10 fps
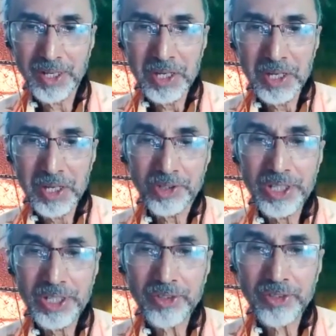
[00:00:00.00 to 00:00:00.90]
because
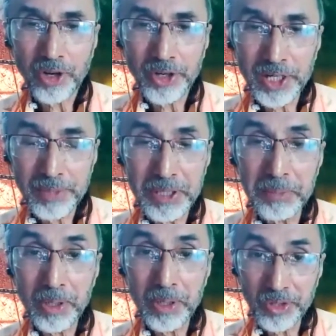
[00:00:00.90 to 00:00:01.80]
he has already been
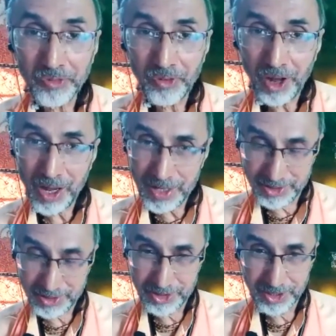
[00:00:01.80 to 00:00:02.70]
purified